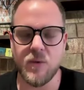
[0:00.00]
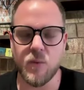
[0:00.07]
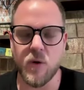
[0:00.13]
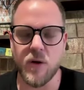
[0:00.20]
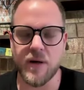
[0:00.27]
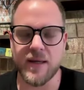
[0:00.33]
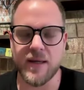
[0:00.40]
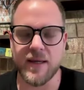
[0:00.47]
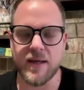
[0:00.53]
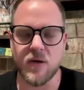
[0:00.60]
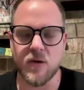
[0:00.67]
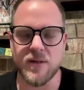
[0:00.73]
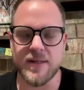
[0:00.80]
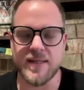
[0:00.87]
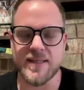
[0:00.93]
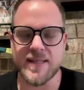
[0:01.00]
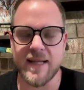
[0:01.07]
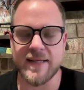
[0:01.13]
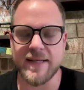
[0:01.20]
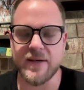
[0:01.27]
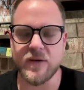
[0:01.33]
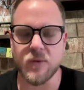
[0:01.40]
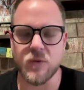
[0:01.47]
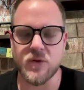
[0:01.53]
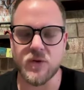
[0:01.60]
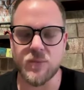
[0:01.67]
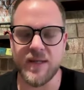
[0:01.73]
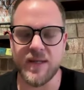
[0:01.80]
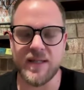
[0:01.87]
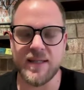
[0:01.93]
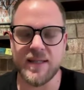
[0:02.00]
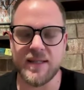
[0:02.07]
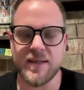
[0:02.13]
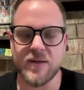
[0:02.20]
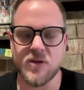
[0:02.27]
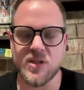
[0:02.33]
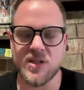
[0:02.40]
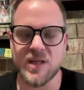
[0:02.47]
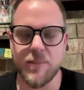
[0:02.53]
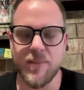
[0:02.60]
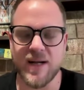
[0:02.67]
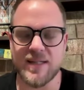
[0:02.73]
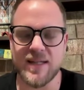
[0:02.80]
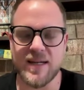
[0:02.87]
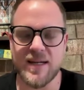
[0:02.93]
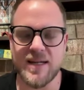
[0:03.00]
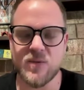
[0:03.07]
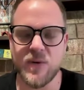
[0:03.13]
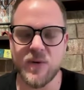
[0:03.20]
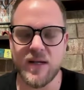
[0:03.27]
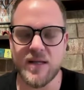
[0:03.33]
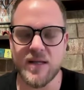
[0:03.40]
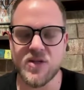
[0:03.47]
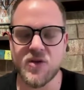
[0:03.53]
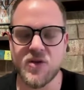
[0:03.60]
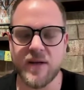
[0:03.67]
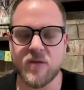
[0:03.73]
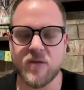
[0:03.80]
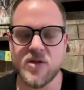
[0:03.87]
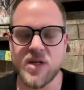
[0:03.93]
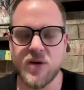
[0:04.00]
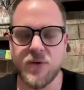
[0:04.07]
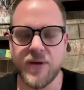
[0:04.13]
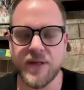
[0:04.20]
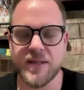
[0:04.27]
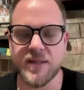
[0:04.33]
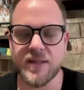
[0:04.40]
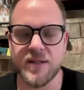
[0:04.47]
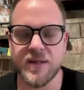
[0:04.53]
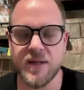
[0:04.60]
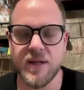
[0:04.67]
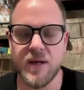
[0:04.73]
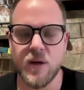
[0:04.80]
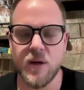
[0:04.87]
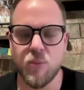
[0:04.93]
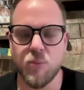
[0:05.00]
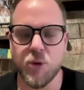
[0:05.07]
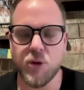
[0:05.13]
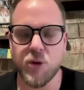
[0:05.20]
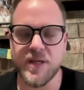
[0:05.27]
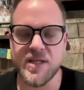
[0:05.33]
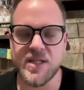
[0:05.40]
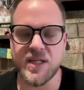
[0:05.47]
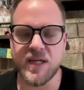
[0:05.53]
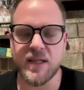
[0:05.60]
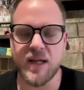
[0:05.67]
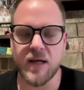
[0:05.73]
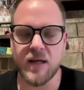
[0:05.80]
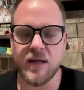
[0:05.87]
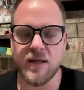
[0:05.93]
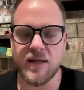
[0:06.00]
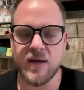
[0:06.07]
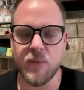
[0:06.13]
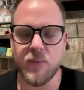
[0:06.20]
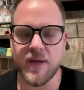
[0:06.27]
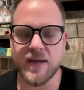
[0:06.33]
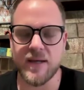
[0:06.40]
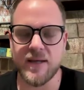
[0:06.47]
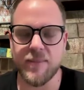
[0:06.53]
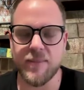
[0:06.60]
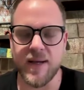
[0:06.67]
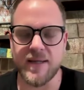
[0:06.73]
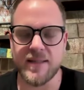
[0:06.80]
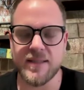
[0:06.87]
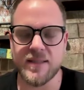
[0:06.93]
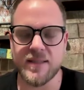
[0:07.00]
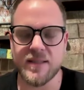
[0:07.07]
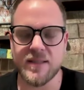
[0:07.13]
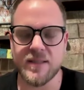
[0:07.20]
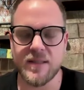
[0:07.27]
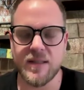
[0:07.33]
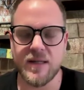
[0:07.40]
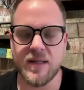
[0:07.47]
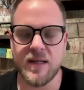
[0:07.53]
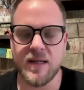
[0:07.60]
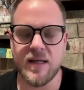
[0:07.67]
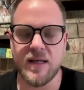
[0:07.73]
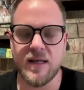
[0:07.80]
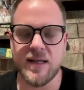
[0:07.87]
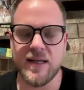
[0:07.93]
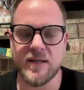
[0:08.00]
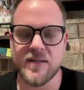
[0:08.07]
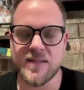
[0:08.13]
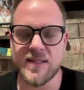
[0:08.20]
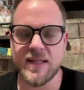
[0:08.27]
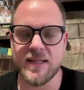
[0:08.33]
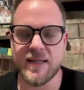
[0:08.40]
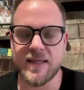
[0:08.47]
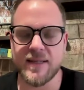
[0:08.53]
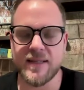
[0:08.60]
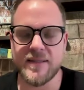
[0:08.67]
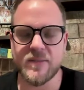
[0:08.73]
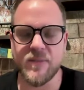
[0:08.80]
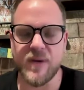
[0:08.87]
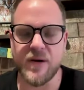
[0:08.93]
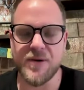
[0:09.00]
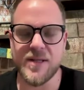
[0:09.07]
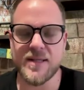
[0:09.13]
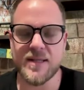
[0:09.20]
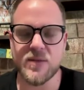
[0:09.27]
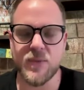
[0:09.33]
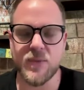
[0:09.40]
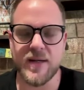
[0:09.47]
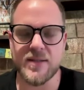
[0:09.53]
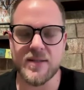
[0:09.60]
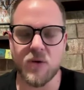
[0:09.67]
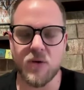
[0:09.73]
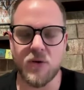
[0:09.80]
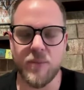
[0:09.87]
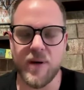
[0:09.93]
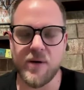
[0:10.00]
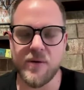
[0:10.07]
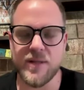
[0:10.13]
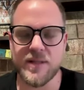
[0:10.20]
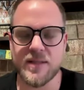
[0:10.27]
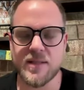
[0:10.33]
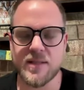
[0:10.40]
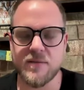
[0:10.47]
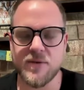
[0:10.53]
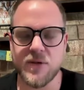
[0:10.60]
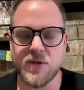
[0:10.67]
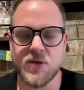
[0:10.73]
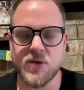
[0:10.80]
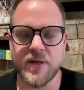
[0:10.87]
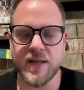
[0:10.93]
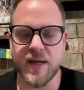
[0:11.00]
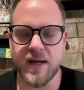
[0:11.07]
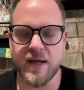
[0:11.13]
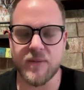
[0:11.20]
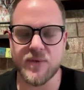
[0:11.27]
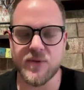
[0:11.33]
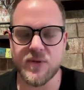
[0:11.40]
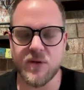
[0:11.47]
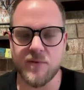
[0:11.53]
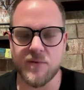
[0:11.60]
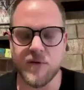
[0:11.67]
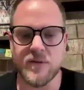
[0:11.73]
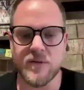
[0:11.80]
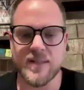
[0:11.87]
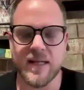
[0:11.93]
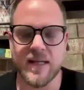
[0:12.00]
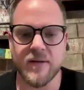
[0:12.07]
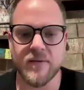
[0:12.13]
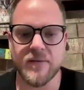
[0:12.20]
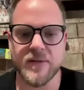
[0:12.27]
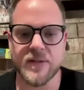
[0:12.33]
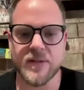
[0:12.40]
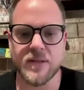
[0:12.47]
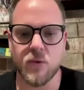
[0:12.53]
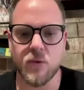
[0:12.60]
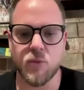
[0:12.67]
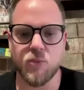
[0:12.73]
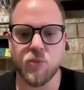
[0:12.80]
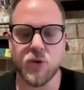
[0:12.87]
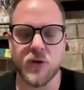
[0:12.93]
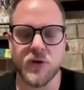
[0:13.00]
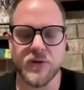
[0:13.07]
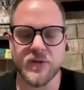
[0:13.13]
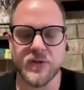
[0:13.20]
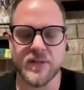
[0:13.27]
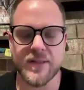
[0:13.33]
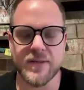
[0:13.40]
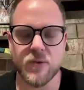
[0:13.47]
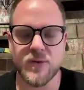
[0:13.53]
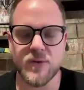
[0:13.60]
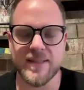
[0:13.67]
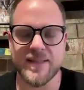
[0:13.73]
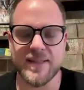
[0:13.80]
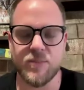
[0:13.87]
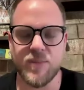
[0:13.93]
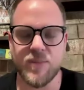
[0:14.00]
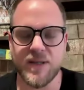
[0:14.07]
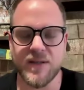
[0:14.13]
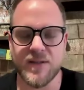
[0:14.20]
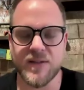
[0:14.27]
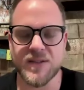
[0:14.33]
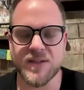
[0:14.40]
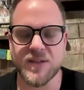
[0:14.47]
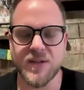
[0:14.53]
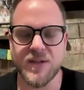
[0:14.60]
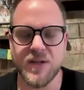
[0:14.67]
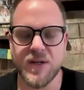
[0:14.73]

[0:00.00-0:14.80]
working on these antidotes, meditating on Shamatha, as well as trying to generate bodhicitta, the awakening mind. Let us dedicate these merits as well as all the merits of the 3 times of ourselves, all the Buddhas and all sentient beings,